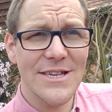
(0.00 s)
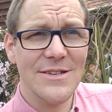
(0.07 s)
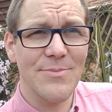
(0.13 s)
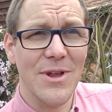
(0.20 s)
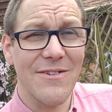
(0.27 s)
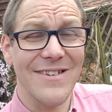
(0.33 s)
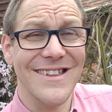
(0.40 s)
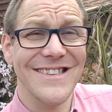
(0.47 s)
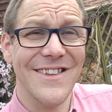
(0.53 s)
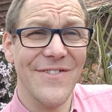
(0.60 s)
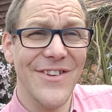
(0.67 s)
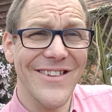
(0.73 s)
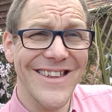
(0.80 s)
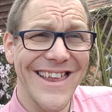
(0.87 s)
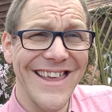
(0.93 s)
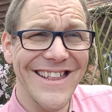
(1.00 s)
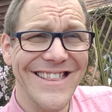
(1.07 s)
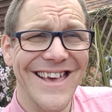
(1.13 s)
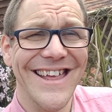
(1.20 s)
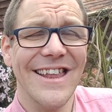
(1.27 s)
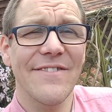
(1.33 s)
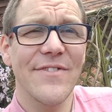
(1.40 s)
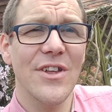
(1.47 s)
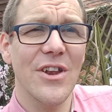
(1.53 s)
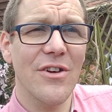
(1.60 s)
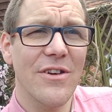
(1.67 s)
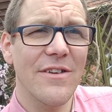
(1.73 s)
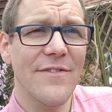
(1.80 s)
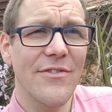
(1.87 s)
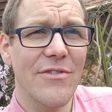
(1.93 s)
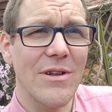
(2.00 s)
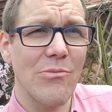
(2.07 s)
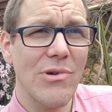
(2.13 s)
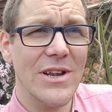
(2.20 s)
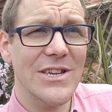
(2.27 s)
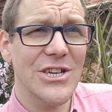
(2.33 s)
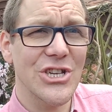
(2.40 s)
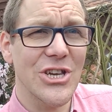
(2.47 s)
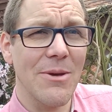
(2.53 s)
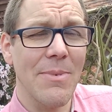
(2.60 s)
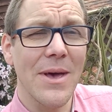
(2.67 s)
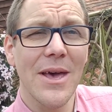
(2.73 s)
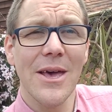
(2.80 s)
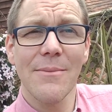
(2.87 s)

experience if you need that, if you're looking for an apprenticeship,